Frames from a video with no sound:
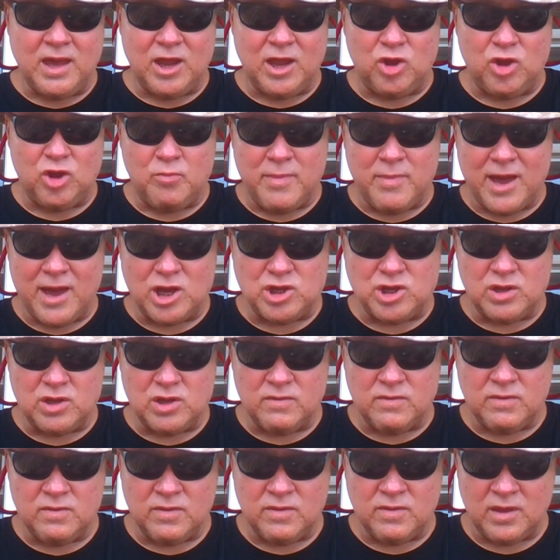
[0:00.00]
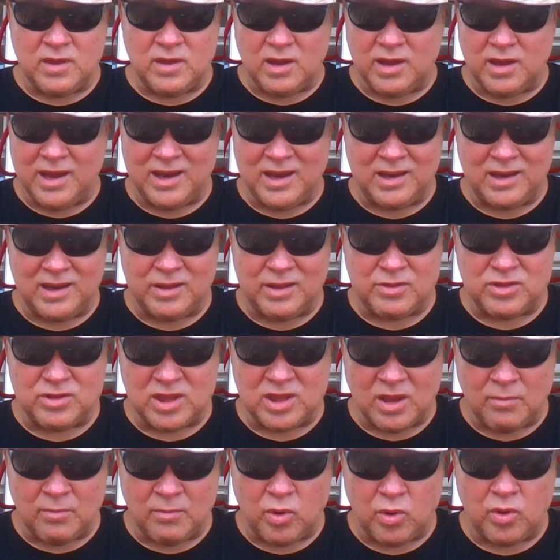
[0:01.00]
Can you imagine the endless
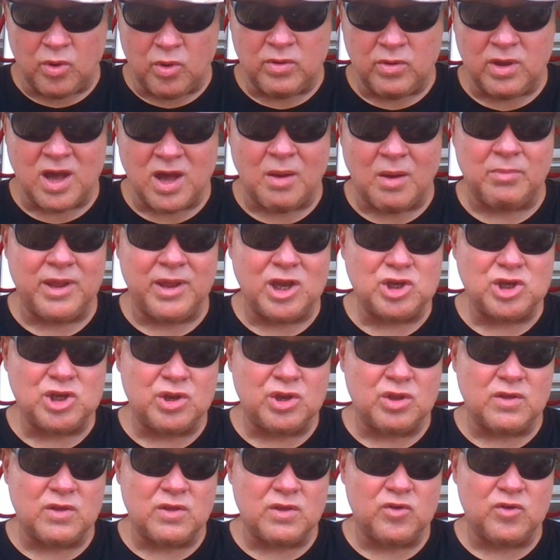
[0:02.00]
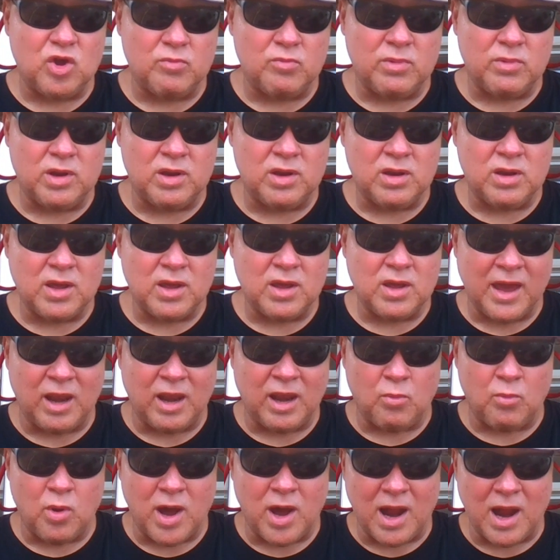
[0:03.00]
number of combinations of
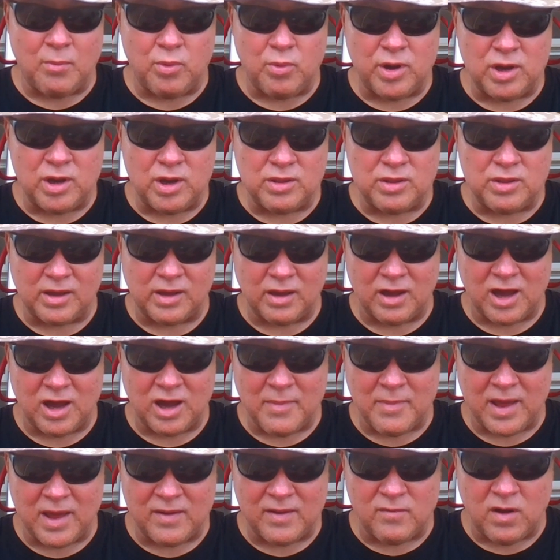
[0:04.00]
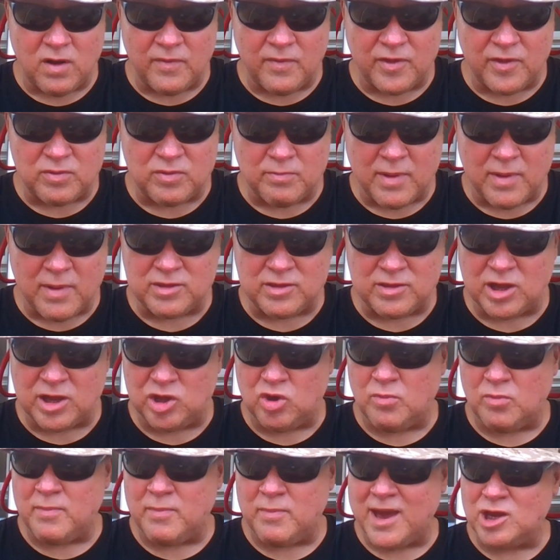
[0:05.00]
human-animal hybrids that can come out of all this mess?
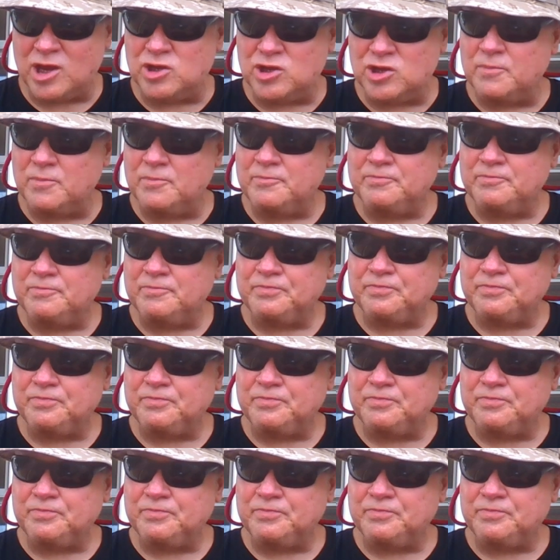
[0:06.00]
Can you imagine